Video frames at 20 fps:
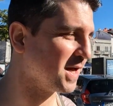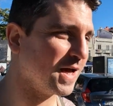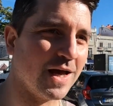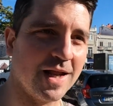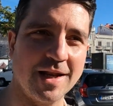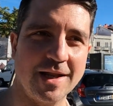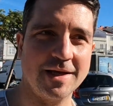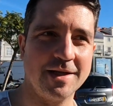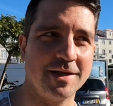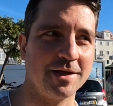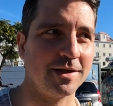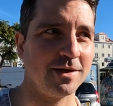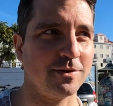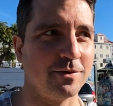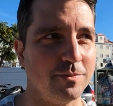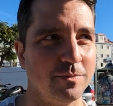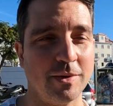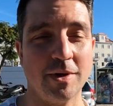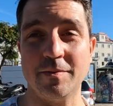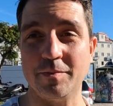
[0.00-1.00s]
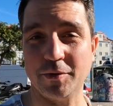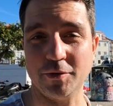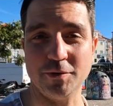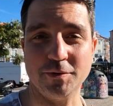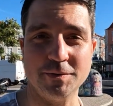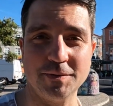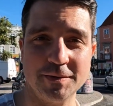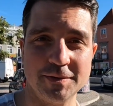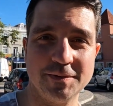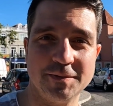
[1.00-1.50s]
A lady on
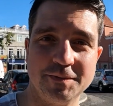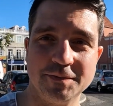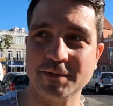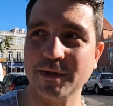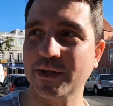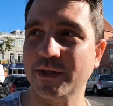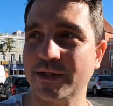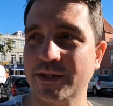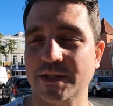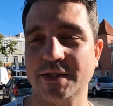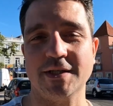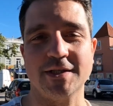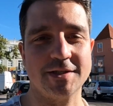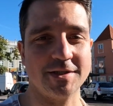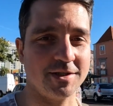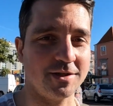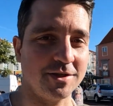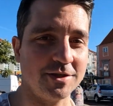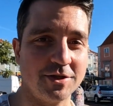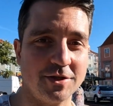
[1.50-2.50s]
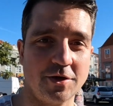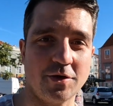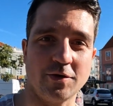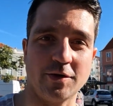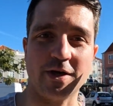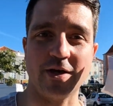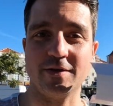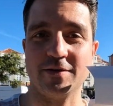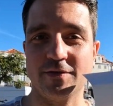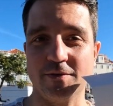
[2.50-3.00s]
Bumble suggested I should go
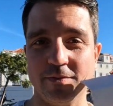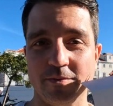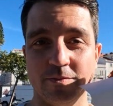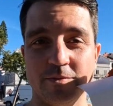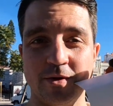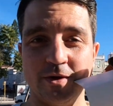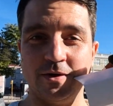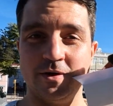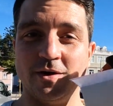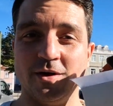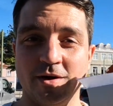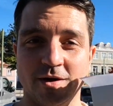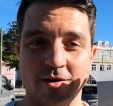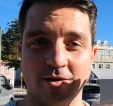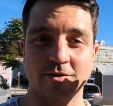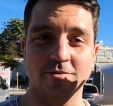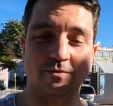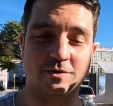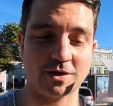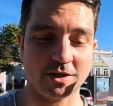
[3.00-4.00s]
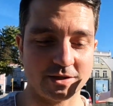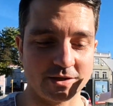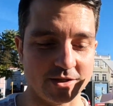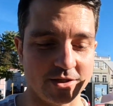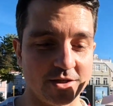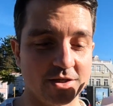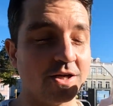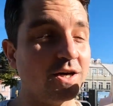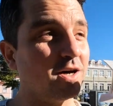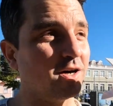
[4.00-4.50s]
get some
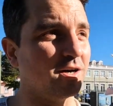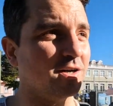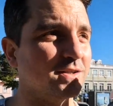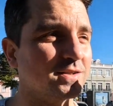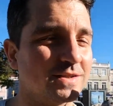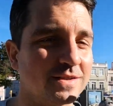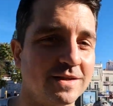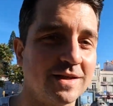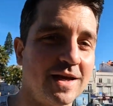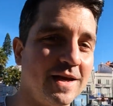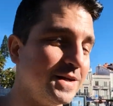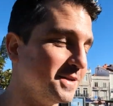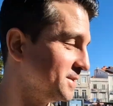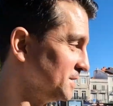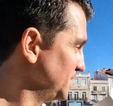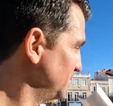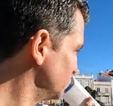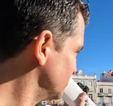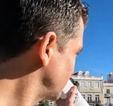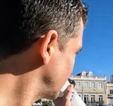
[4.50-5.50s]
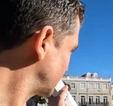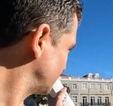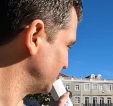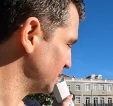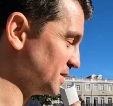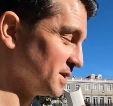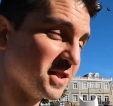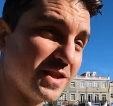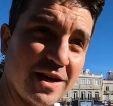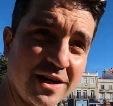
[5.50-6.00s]
custard tarts, and she even
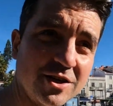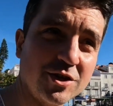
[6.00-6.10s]
recommended that